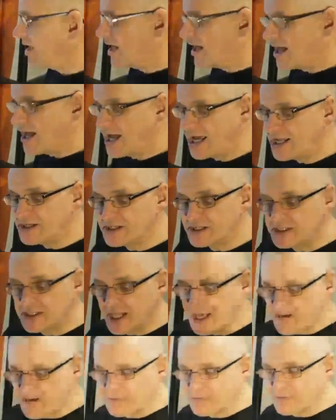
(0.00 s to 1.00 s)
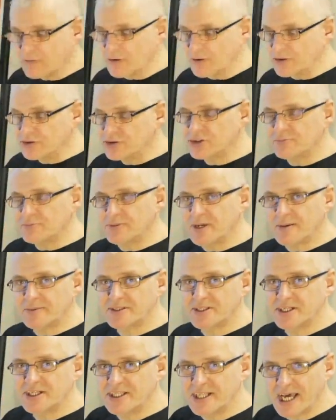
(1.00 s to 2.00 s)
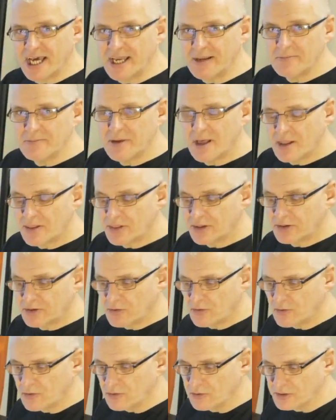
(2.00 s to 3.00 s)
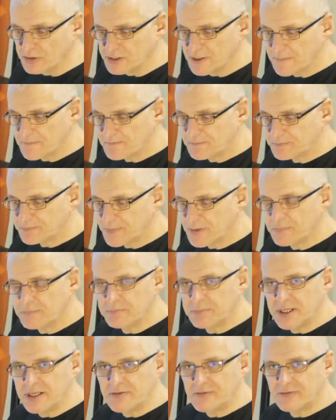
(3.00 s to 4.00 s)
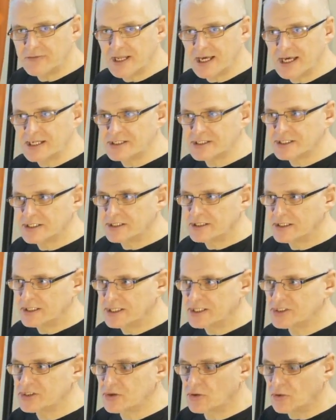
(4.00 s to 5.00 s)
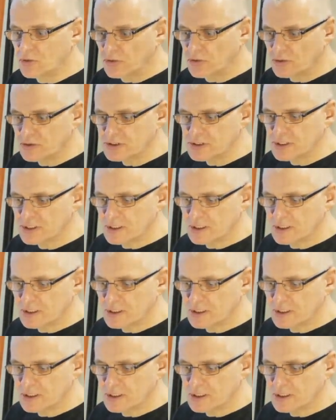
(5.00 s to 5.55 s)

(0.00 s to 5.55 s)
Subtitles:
And therefore you should be able to name the chord. B flat is chord